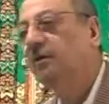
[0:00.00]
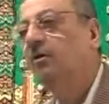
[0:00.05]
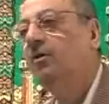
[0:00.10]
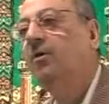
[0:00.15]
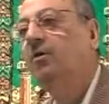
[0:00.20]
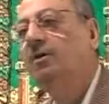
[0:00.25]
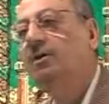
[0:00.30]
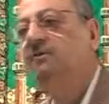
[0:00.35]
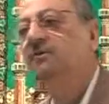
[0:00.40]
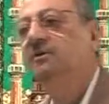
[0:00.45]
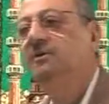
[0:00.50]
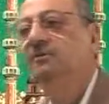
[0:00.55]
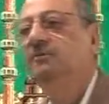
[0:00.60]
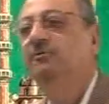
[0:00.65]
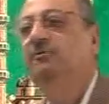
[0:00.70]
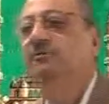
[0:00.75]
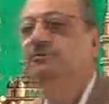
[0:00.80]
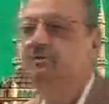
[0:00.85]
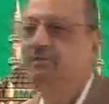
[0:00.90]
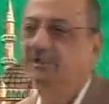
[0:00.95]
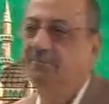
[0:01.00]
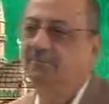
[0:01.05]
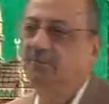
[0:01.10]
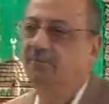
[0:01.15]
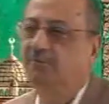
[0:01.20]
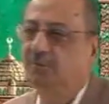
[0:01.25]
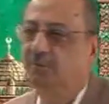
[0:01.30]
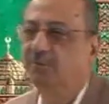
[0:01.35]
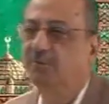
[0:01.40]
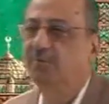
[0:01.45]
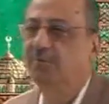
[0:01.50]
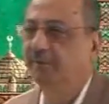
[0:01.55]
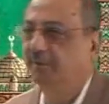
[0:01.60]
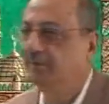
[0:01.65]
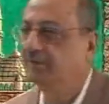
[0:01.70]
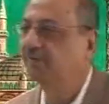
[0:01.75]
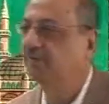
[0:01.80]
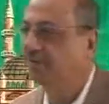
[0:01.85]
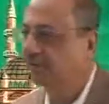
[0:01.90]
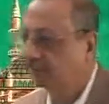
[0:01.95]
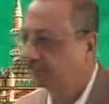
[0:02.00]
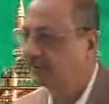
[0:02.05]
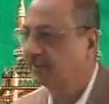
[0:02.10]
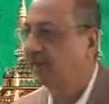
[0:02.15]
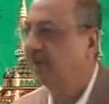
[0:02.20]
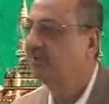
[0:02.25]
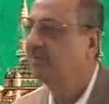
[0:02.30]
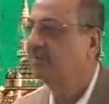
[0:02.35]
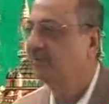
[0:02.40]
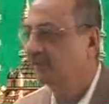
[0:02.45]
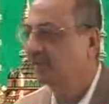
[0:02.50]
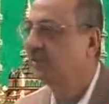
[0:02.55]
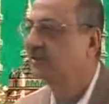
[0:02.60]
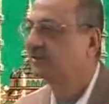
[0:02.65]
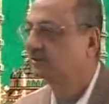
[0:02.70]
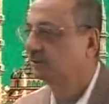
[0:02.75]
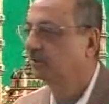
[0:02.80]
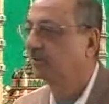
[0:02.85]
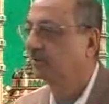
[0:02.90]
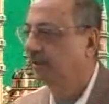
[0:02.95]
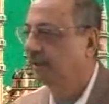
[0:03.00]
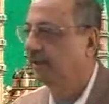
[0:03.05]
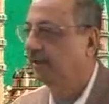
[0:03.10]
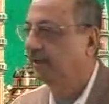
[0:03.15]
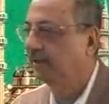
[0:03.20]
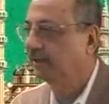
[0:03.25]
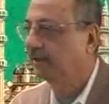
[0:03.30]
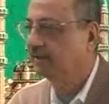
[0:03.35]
or even if you say maf'ulun bihi for the time being, it's okay.